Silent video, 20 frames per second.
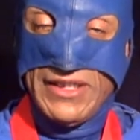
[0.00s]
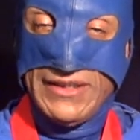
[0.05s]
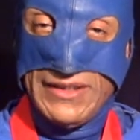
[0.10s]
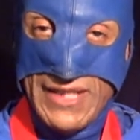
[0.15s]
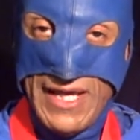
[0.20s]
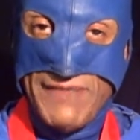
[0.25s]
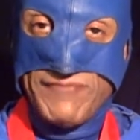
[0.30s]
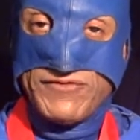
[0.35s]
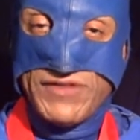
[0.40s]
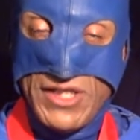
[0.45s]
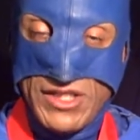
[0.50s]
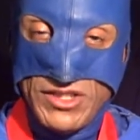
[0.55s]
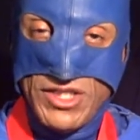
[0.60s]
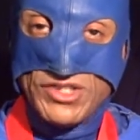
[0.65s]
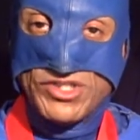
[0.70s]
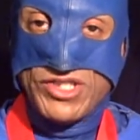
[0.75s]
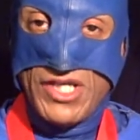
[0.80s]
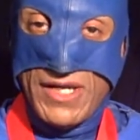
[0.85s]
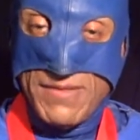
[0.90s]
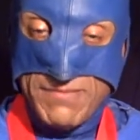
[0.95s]
left in the
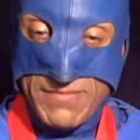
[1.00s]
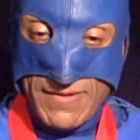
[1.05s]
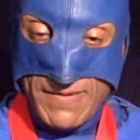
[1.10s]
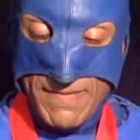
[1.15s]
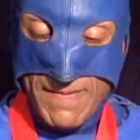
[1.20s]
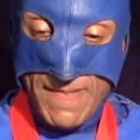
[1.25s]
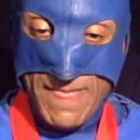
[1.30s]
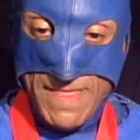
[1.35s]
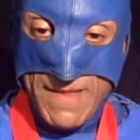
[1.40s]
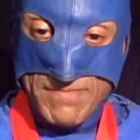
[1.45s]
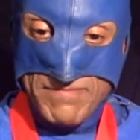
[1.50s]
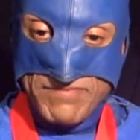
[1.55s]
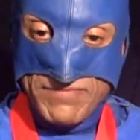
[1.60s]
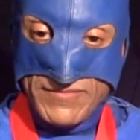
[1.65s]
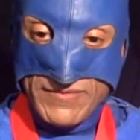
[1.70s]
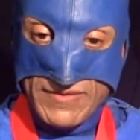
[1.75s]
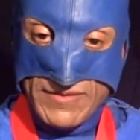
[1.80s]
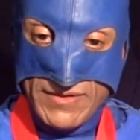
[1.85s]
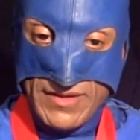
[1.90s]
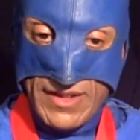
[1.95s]
chamber.
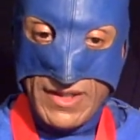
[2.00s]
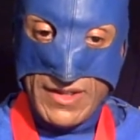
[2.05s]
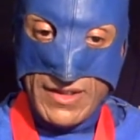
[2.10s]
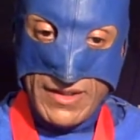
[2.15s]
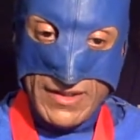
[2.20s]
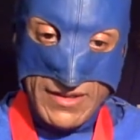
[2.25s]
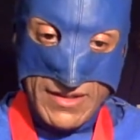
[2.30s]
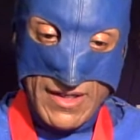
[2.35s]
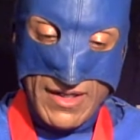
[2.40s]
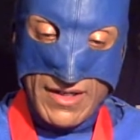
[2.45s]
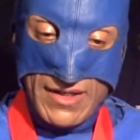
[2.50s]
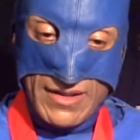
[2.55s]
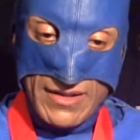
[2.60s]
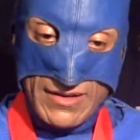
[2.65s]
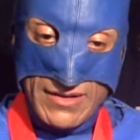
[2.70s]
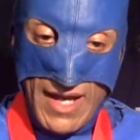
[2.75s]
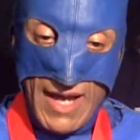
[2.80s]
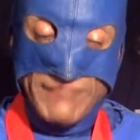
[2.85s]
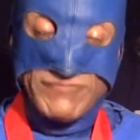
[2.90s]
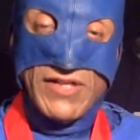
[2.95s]
And
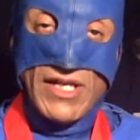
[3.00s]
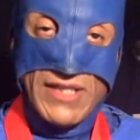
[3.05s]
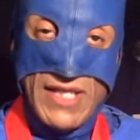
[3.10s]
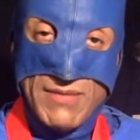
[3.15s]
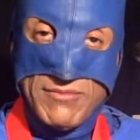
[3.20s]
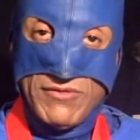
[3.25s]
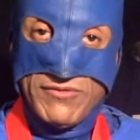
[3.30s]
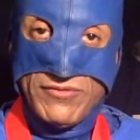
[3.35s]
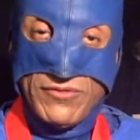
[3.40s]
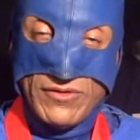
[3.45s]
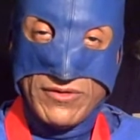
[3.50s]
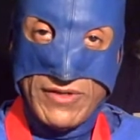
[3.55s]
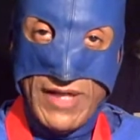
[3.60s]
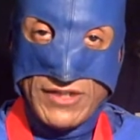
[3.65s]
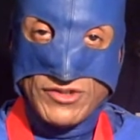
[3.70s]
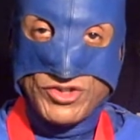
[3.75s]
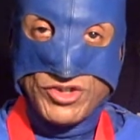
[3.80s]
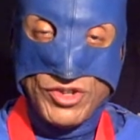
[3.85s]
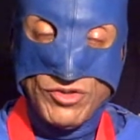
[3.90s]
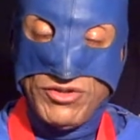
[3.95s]
I've done that before,
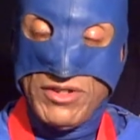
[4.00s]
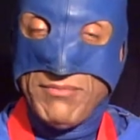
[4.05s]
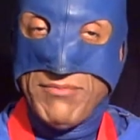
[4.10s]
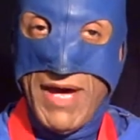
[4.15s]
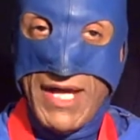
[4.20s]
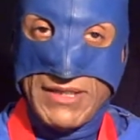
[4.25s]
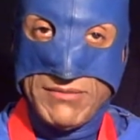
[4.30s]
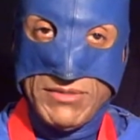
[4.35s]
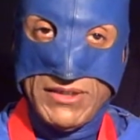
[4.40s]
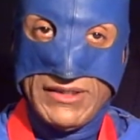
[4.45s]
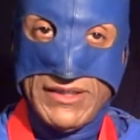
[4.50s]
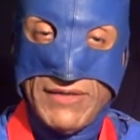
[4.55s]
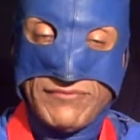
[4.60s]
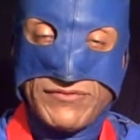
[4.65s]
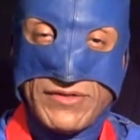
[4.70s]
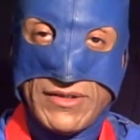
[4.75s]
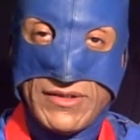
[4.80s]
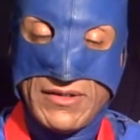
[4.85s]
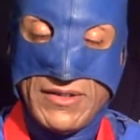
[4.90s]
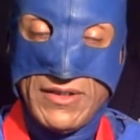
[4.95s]
not shoot anybody, but
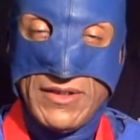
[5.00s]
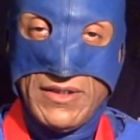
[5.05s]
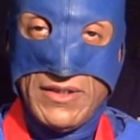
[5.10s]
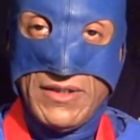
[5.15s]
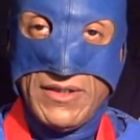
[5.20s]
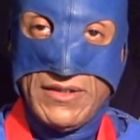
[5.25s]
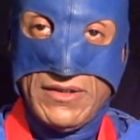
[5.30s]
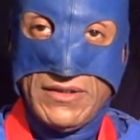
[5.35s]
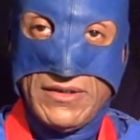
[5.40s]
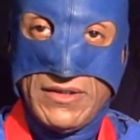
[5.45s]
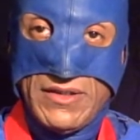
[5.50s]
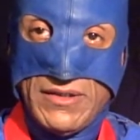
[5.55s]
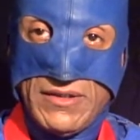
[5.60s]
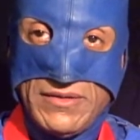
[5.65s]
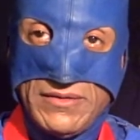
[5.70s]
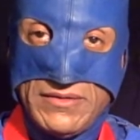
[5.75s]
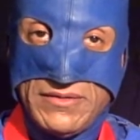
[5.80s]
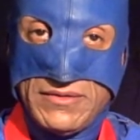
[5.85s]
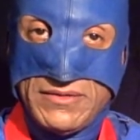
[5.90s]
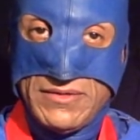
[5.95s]
left a, you know,
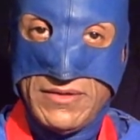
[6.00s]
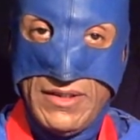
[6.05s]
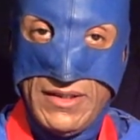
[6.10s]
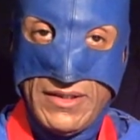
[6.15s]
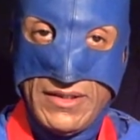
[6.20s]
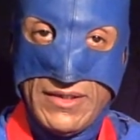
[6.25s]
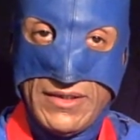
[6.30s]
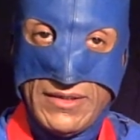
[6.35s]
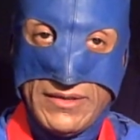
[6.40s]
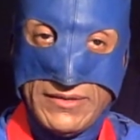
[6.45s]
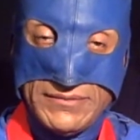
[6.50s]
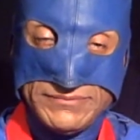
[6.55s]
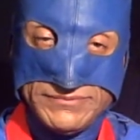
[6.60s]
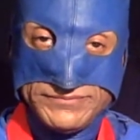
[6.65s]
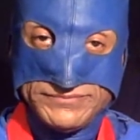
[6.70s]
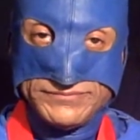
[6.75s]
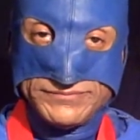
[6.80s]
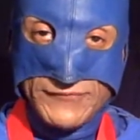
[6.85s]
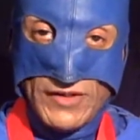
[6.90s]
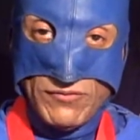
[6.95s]

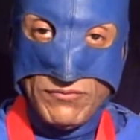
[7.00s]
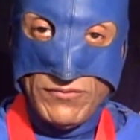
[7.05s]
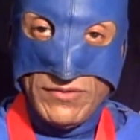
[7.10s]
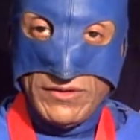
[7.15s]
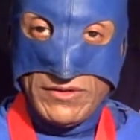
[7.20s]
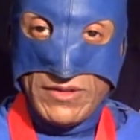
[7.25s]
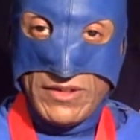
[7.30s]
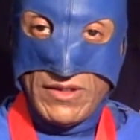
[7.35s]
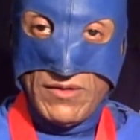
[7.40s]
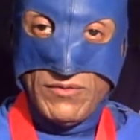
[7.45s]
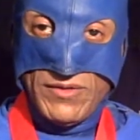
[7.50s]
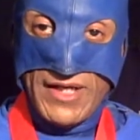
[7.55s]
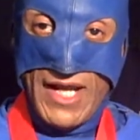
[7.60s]
when